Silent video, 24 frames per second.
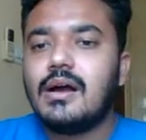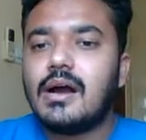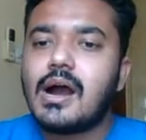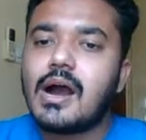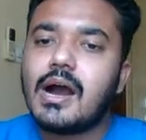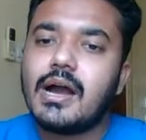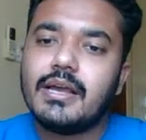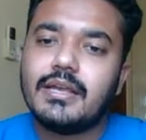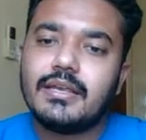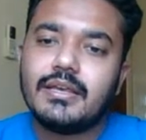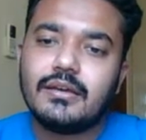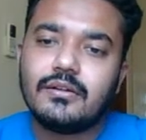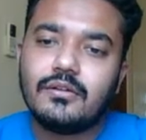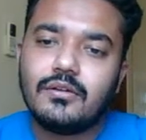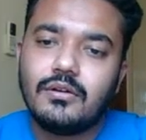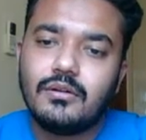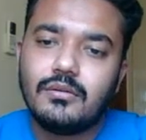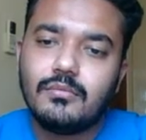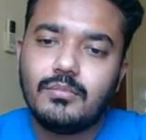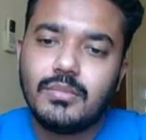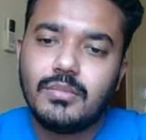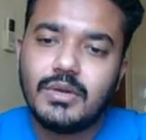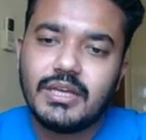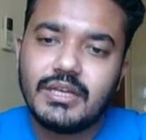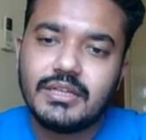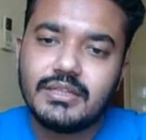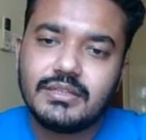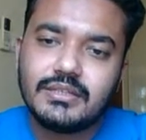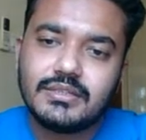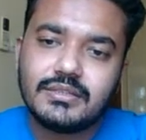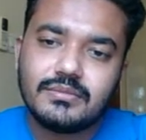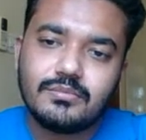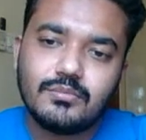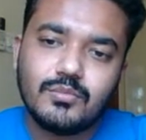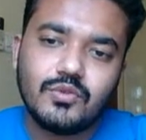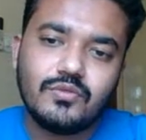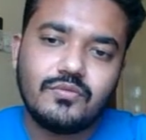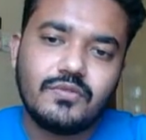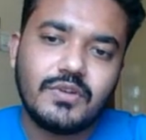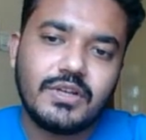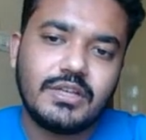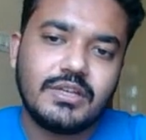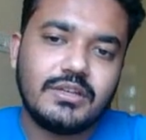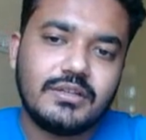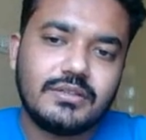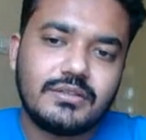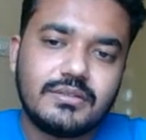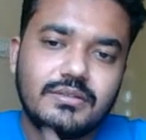I cannot play this move, I
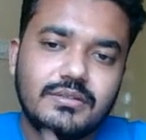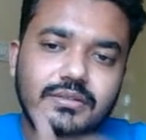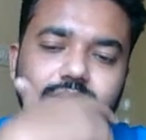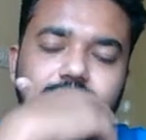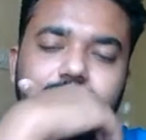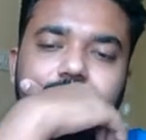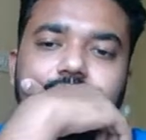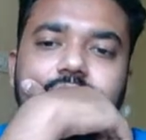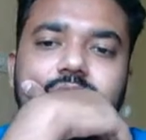guess.